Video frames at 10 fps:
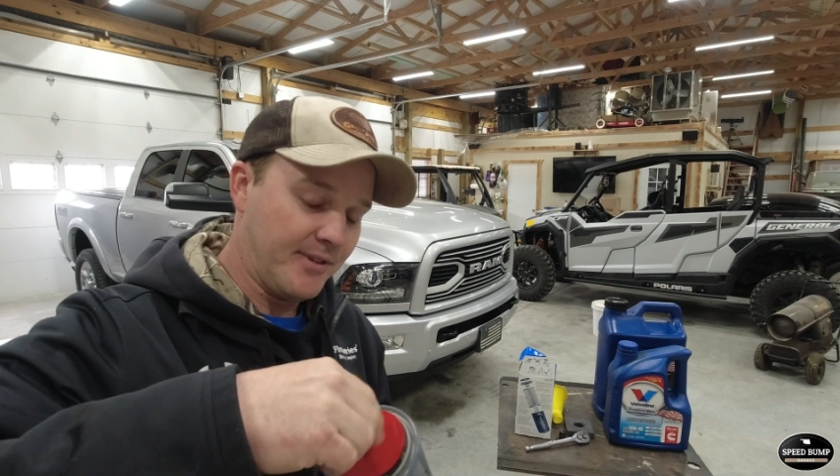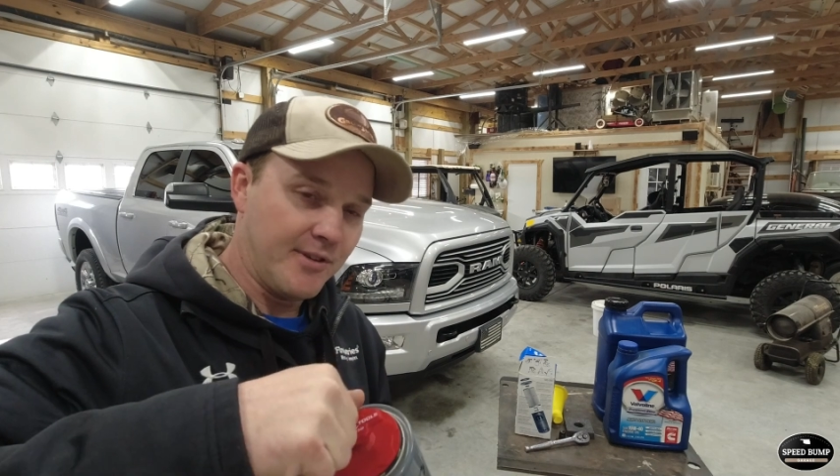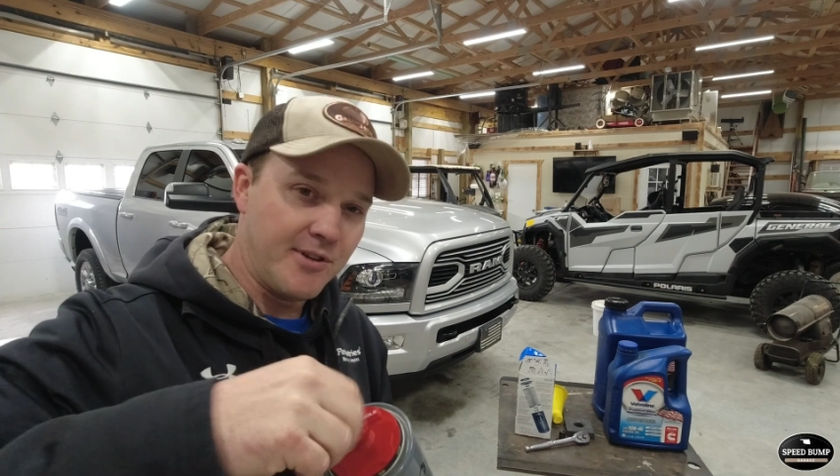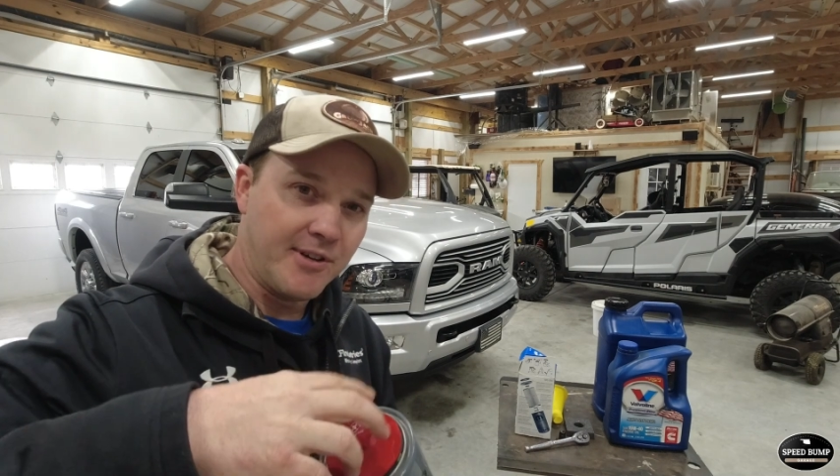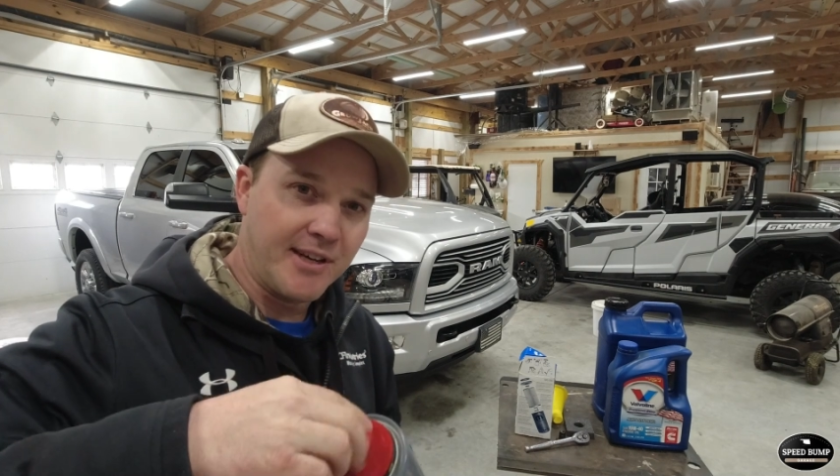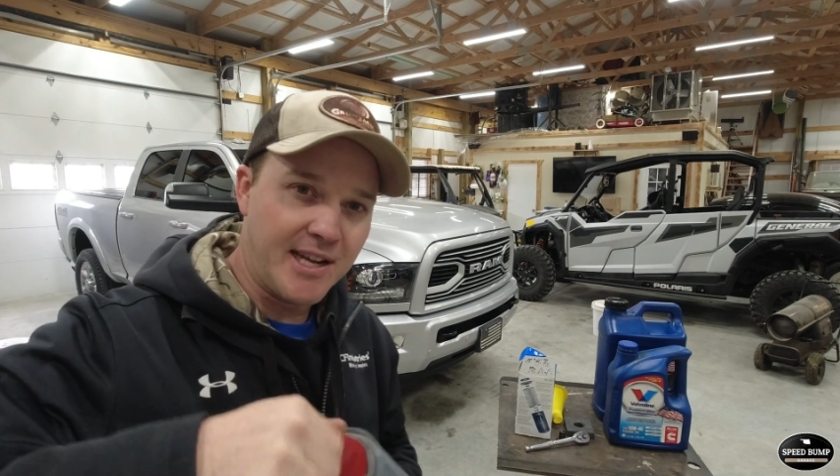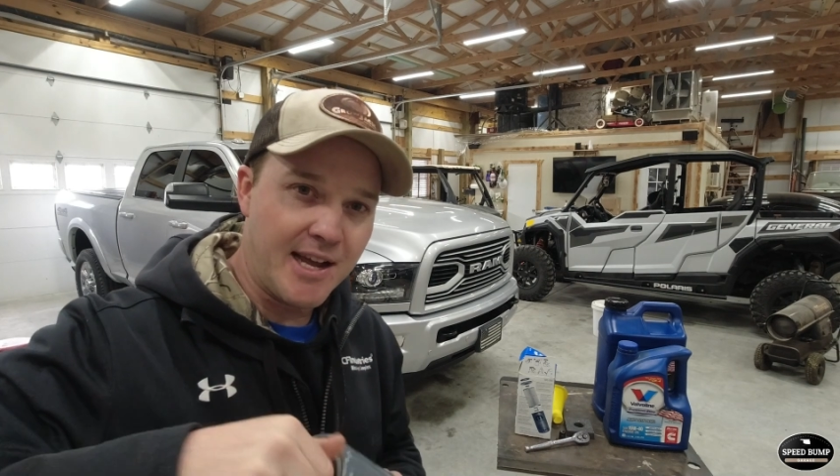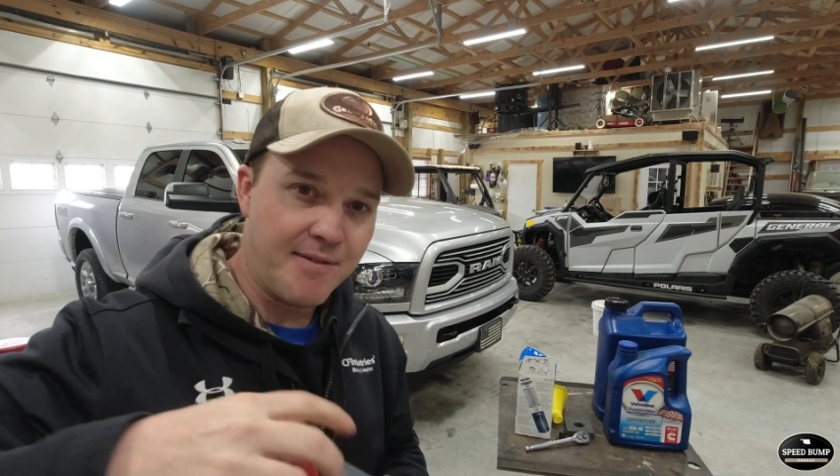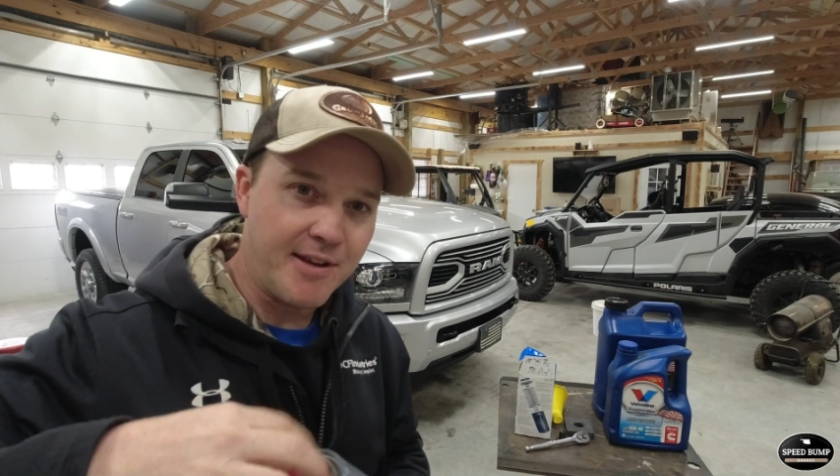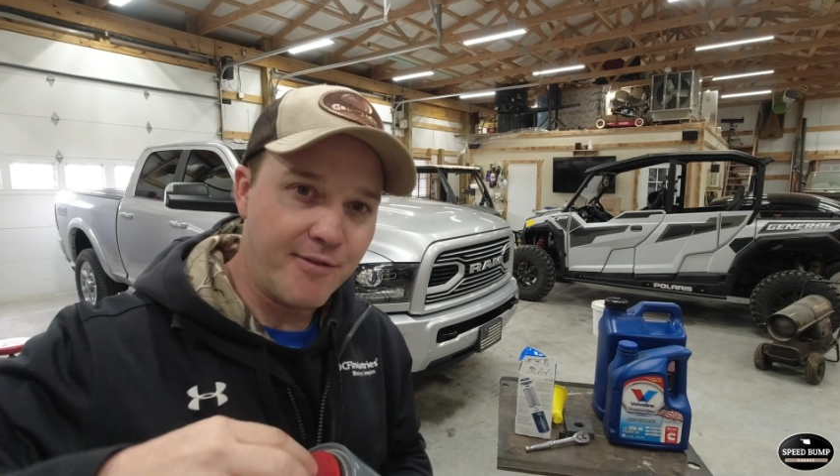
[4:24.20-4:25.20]
so you're going to
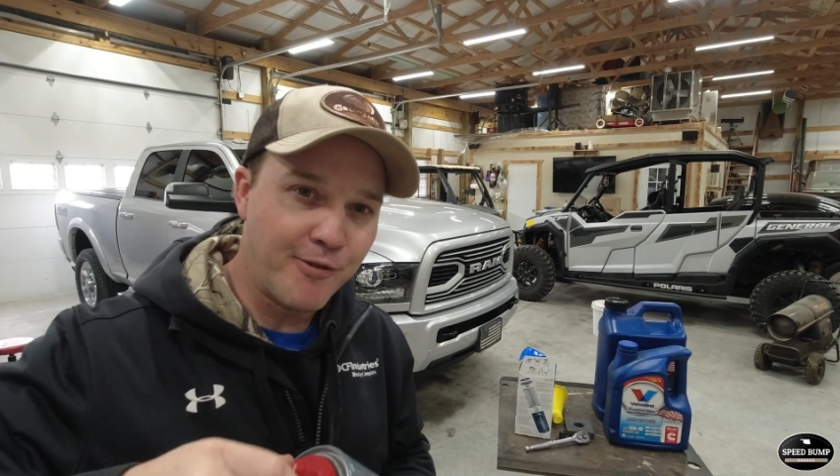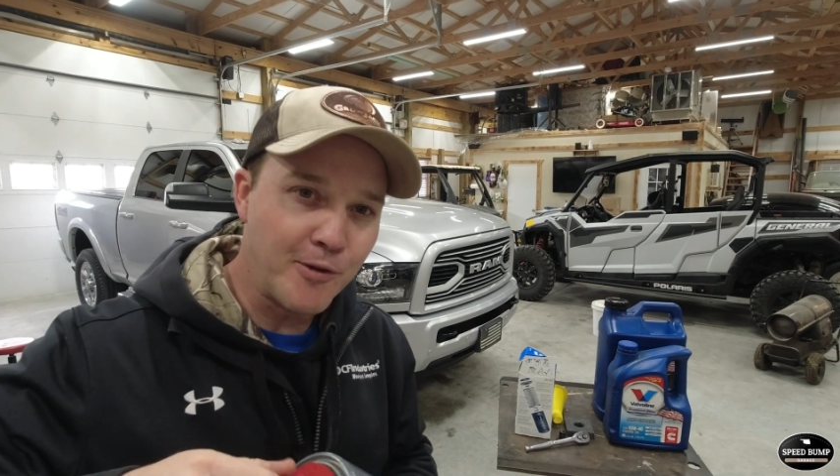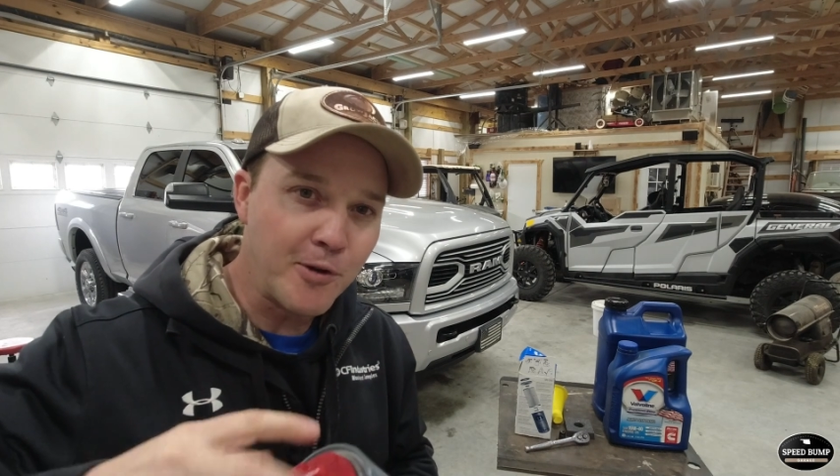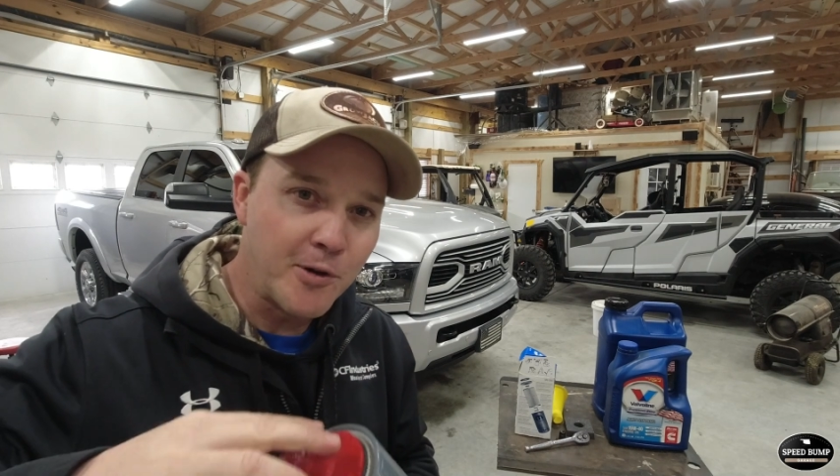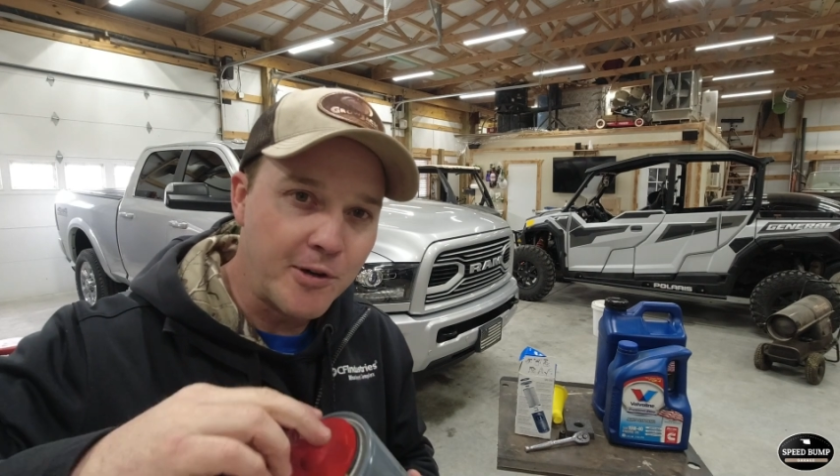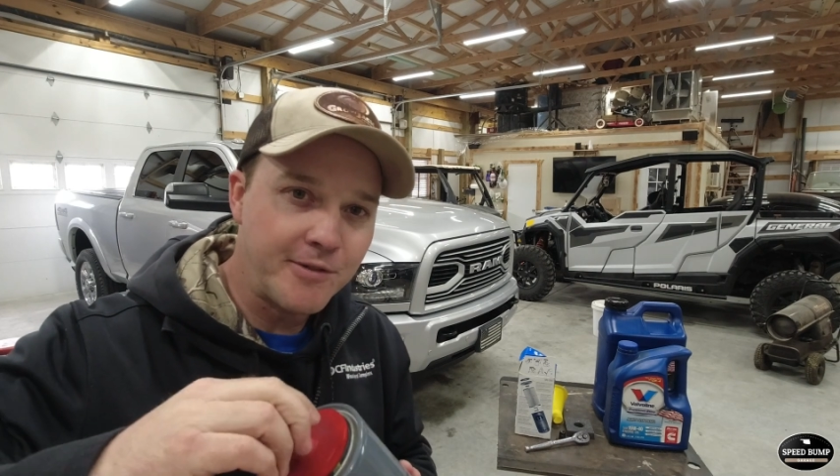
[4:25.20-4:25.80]
have a full